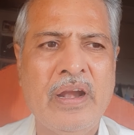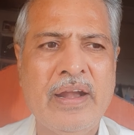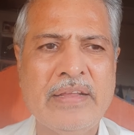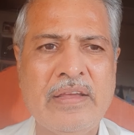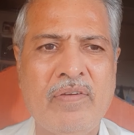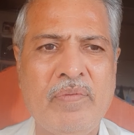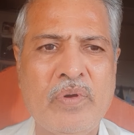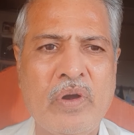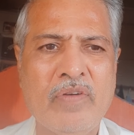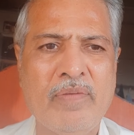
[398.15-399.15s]
It has given me
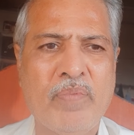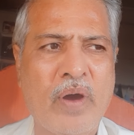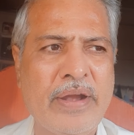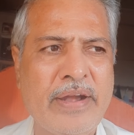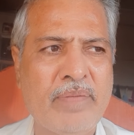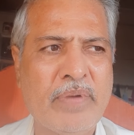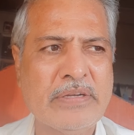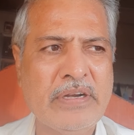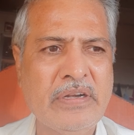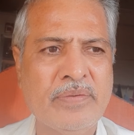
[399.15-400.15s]

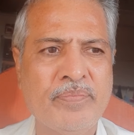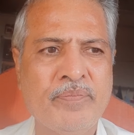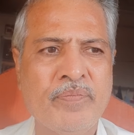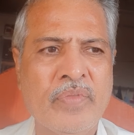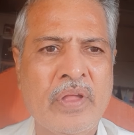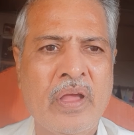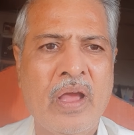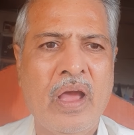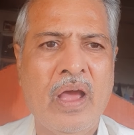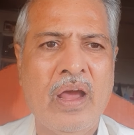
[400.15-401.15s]
25.8%.
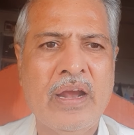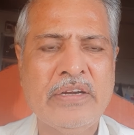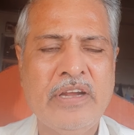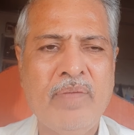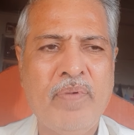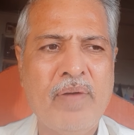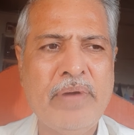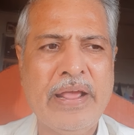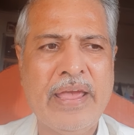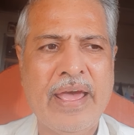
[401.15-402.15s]
Shilpa
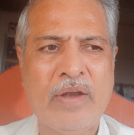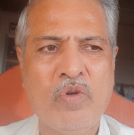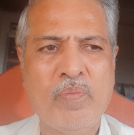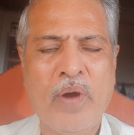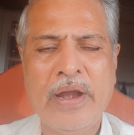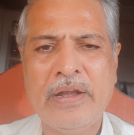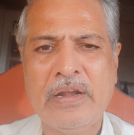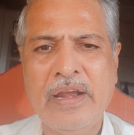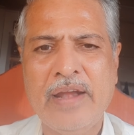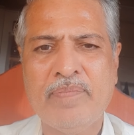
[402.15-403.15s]
Medicare,
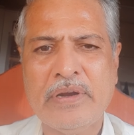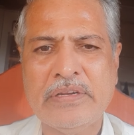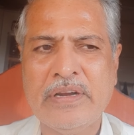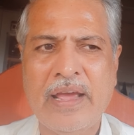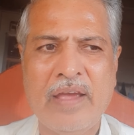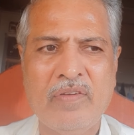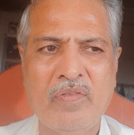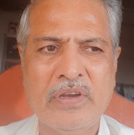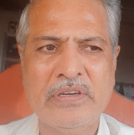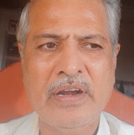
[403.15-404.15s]
2.38% I have
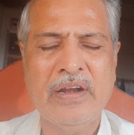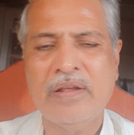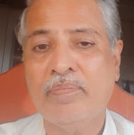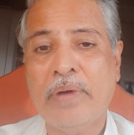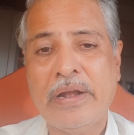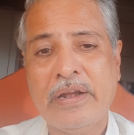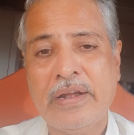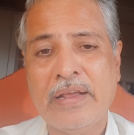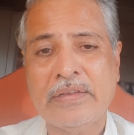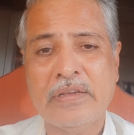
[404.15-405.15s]
invested, but
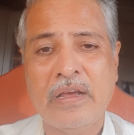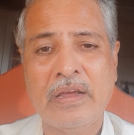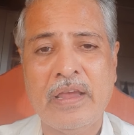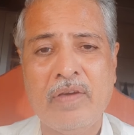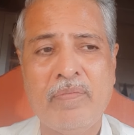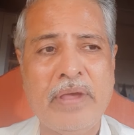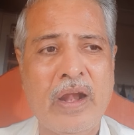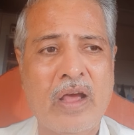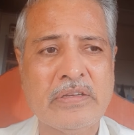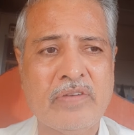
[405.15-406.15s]
it has given me a
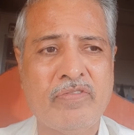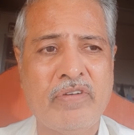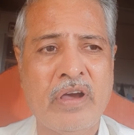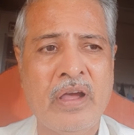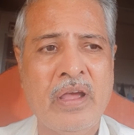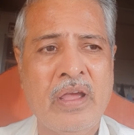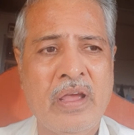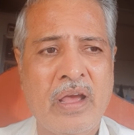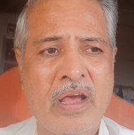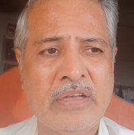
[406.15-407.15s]
loss of
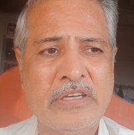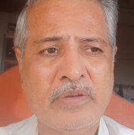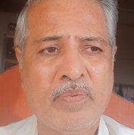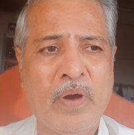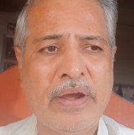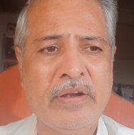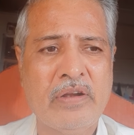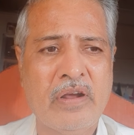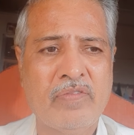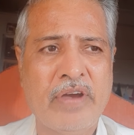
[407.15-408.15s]

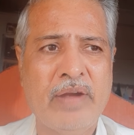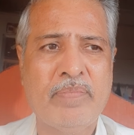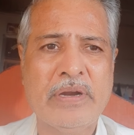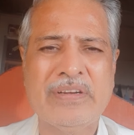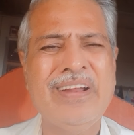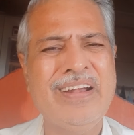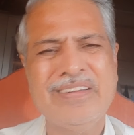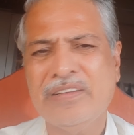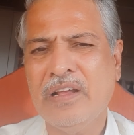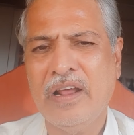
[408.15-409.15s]
6.5%.
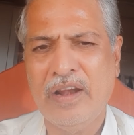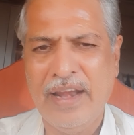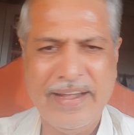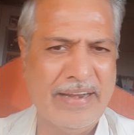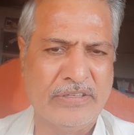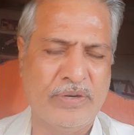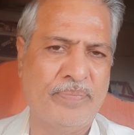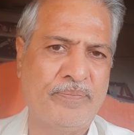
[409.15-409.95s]
It's latest.